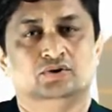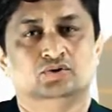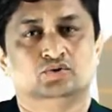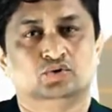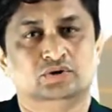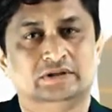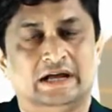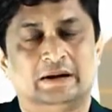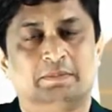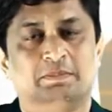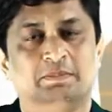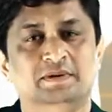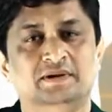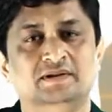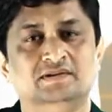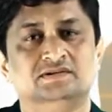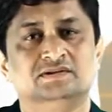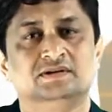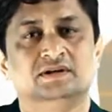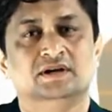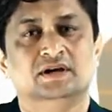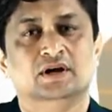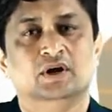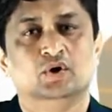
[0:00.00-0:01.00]
So that
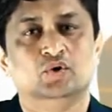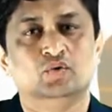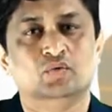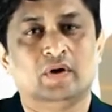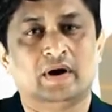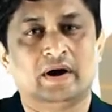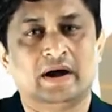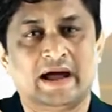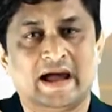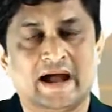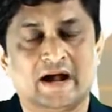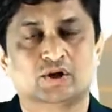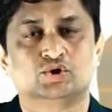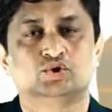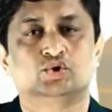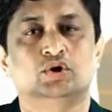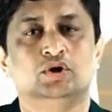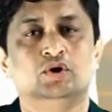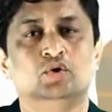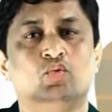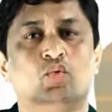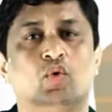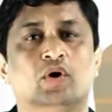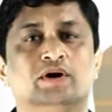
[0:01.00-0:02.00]
means you
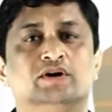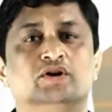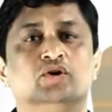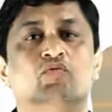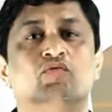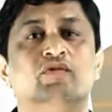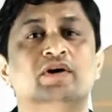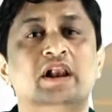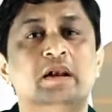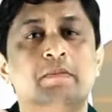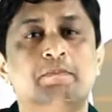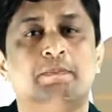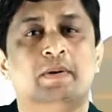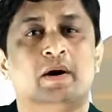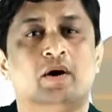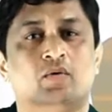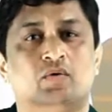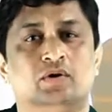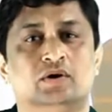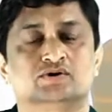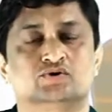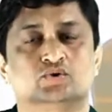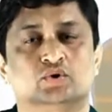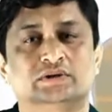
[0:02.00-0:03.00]
actually want your
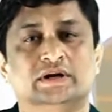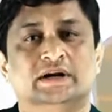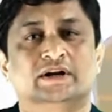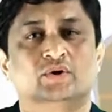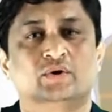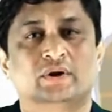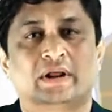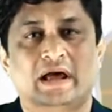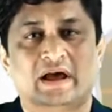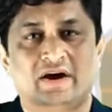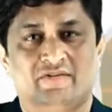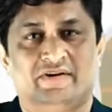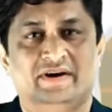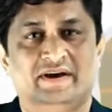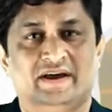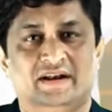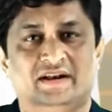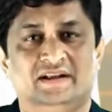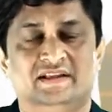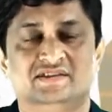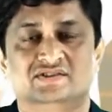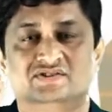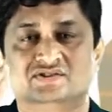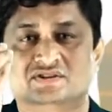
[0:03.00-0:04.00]
willpower so that your
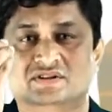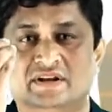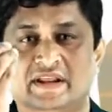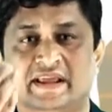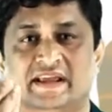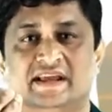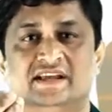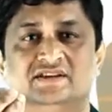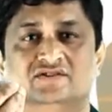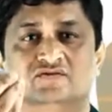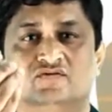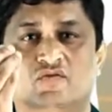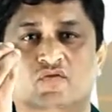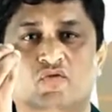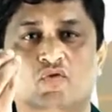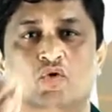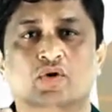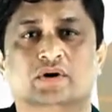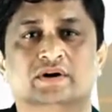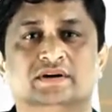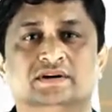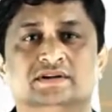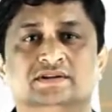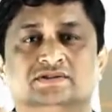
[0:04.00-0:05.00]
awareness stays
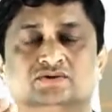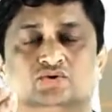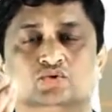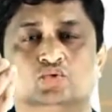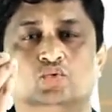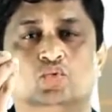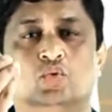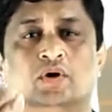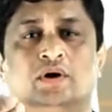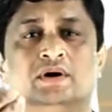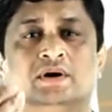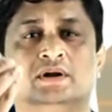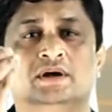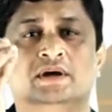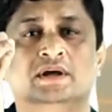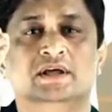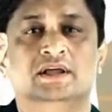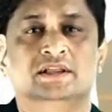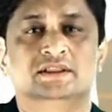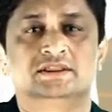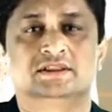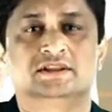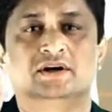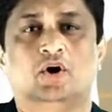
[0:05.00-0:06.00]
focused toward
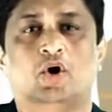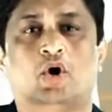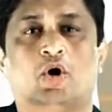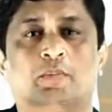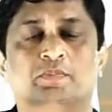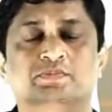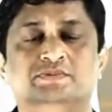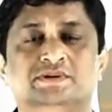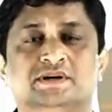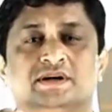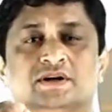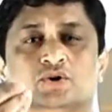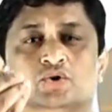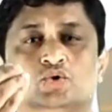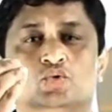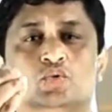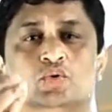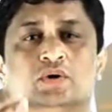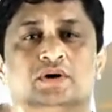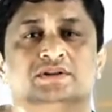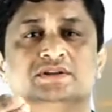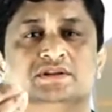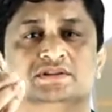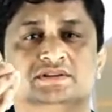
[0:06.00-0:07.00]
the object,
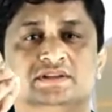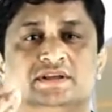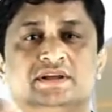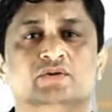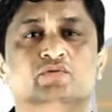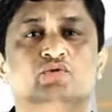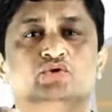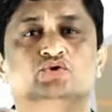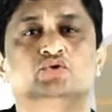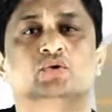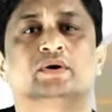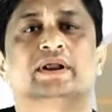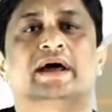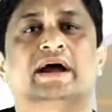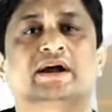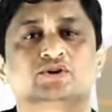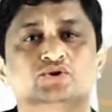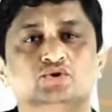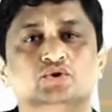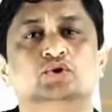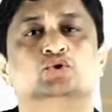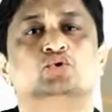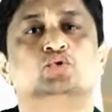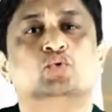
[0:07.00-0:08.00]
toward the thing which you are
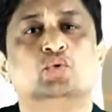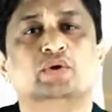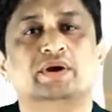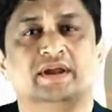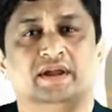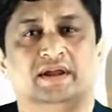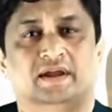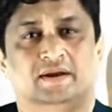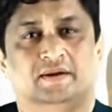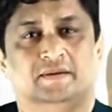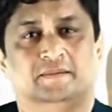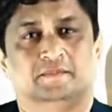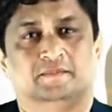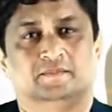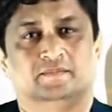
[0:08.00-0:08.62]
actually doing.